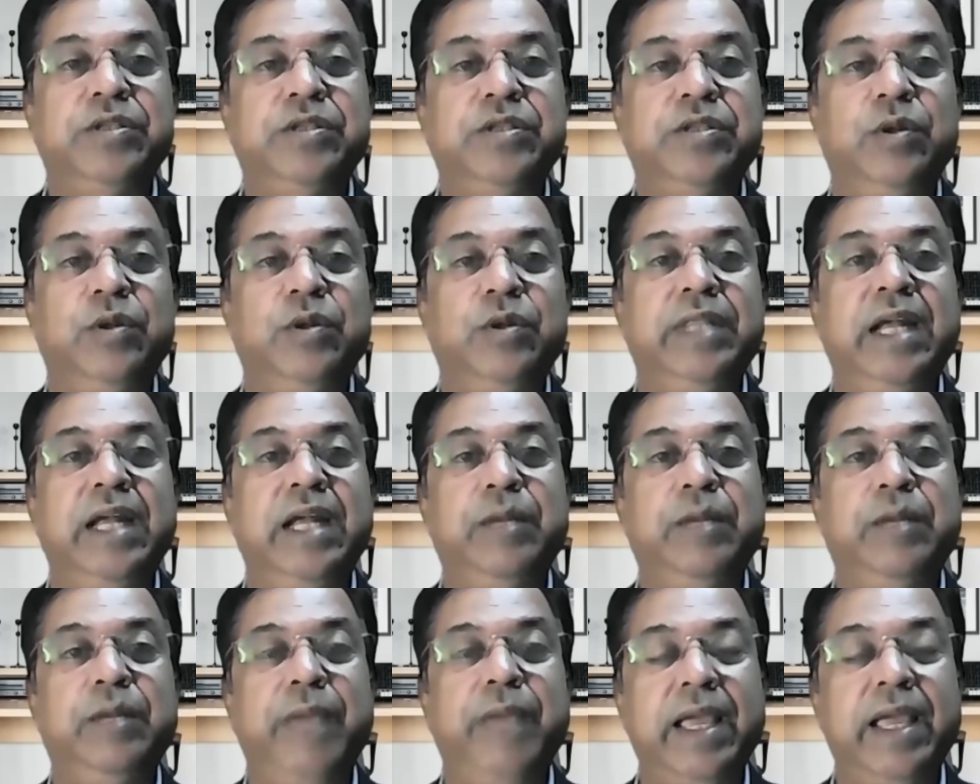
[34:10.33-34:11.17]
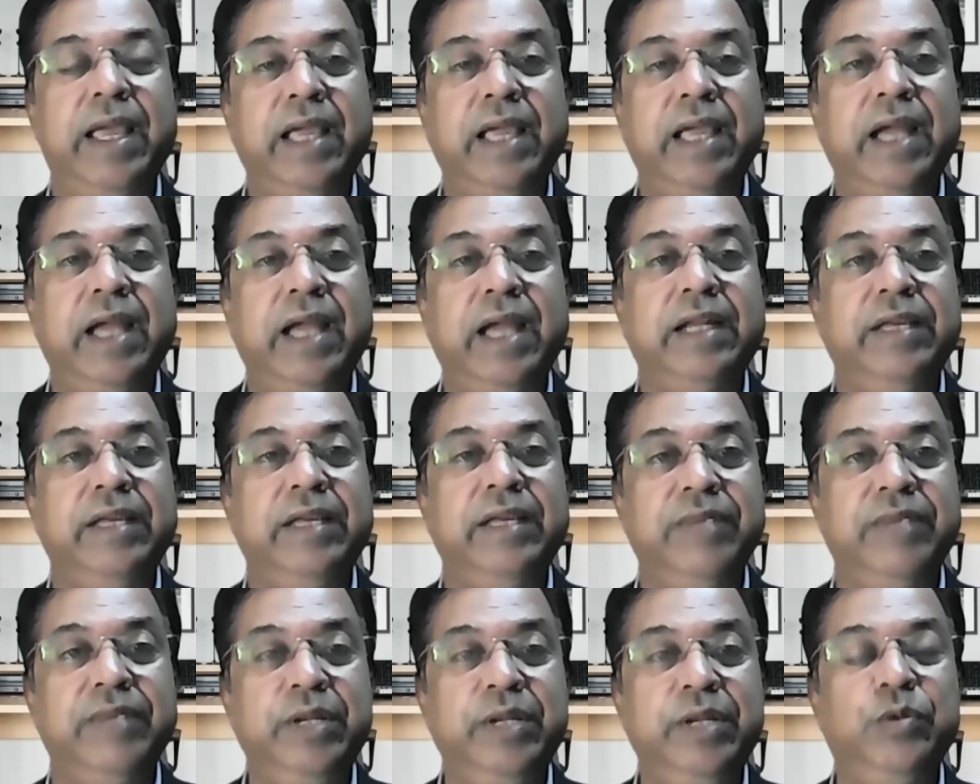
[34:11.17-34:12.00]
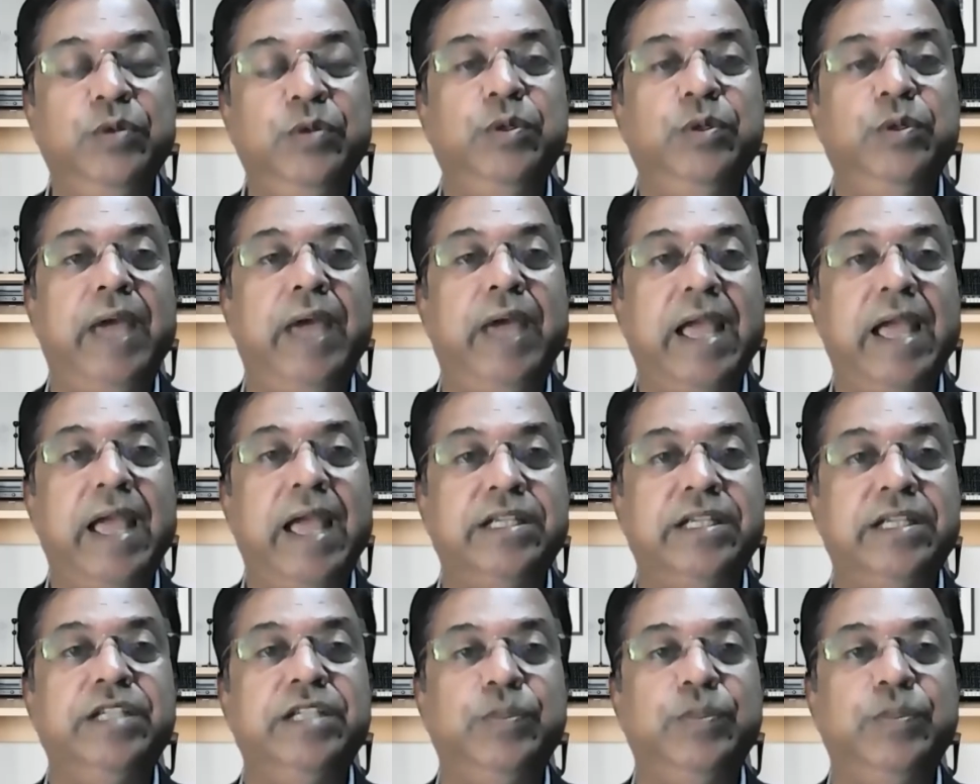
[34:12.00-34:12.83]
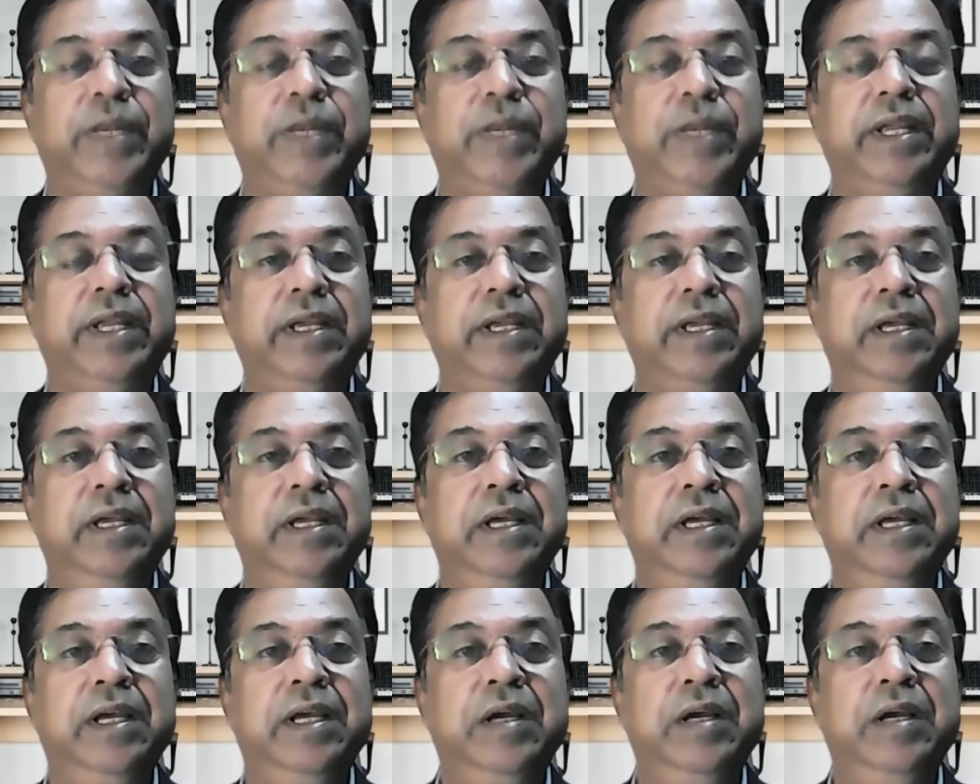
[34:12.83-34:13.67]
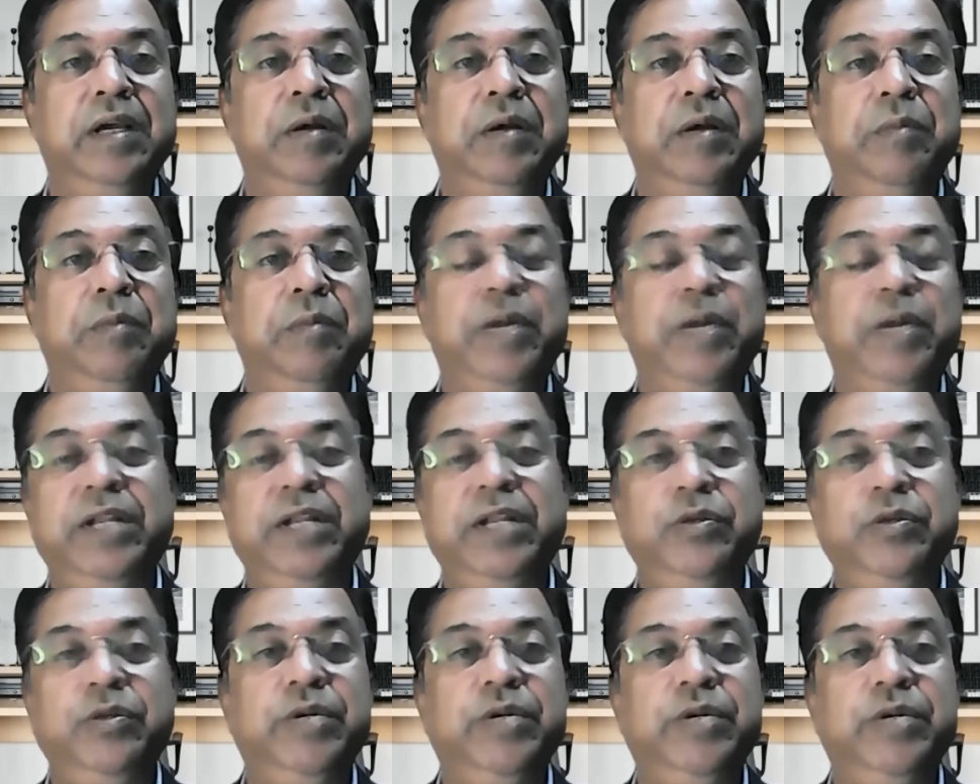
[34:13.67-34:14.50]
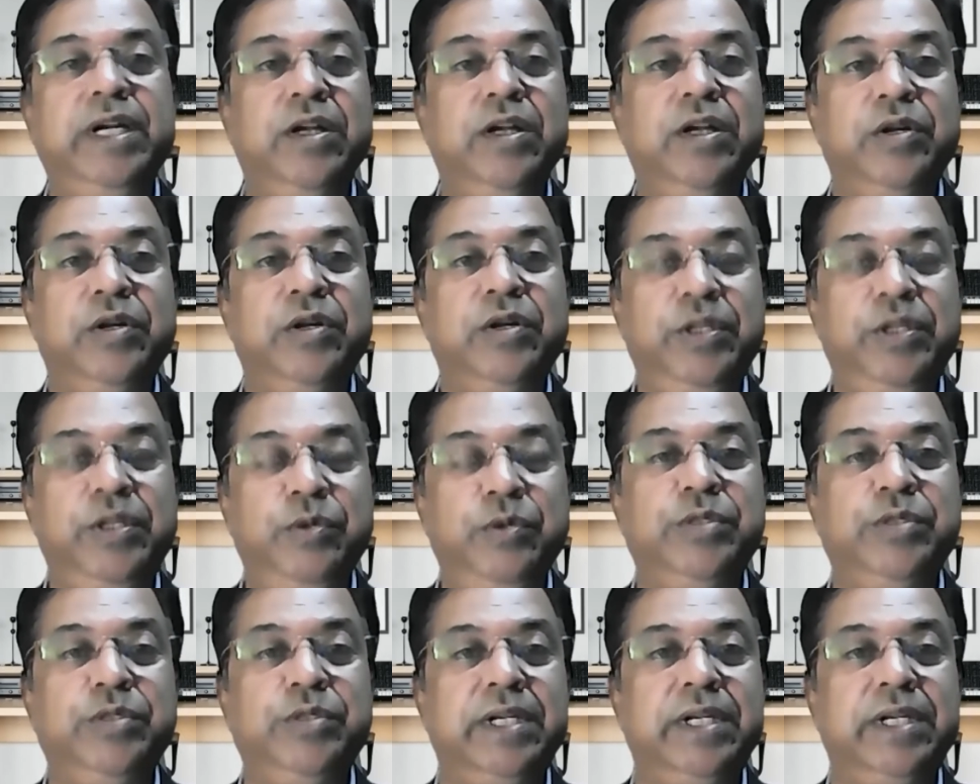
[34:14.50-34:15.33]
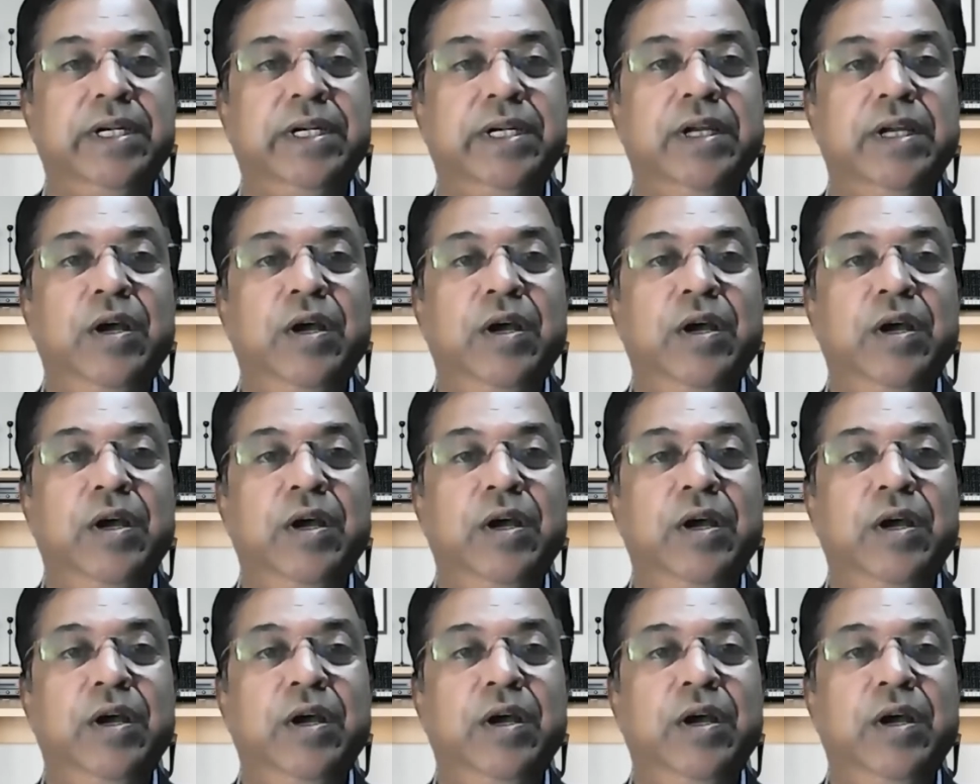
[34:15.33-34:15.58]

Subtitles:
on that, bank had given you excess money, but you did not use it.